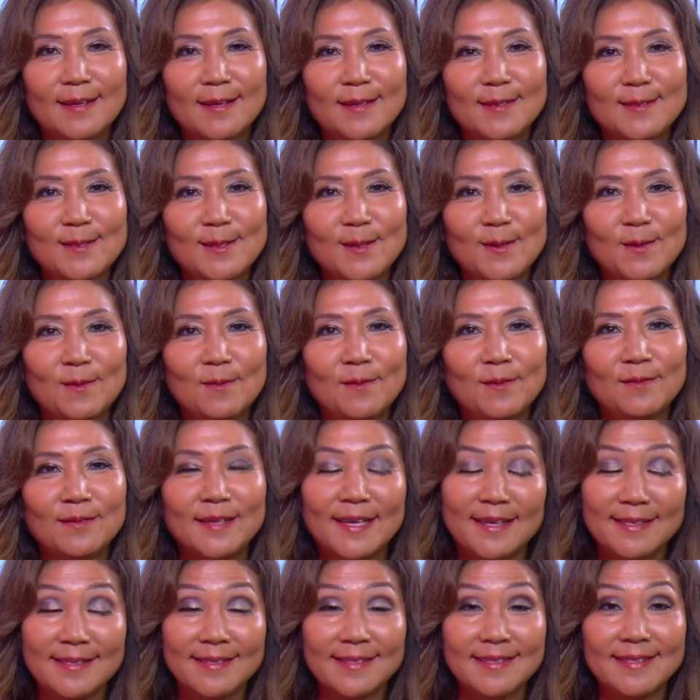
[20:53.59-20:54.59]
So
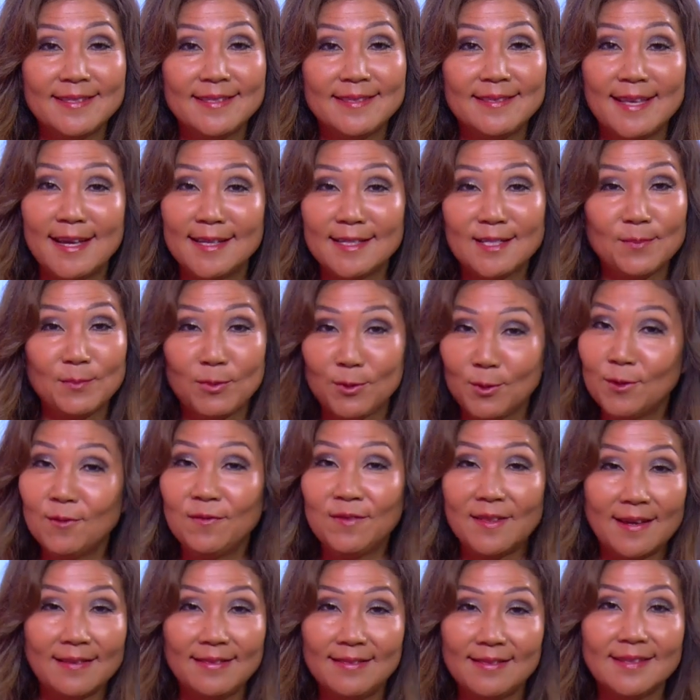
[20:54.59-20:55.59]
that's
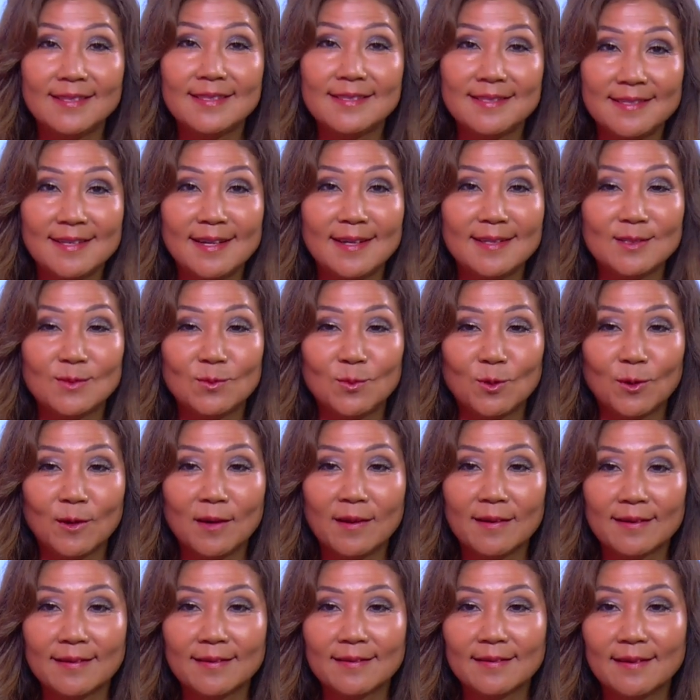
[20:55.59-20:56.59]
proof that this does
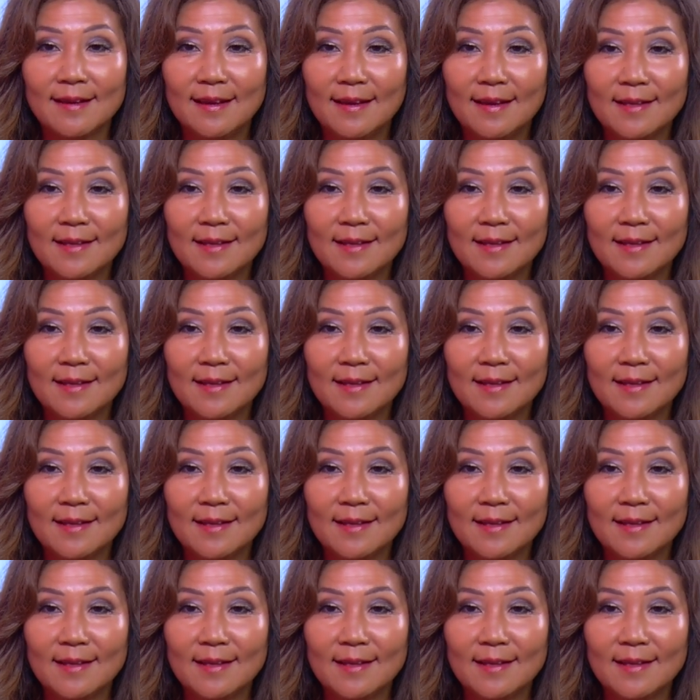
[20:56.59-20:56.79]
work.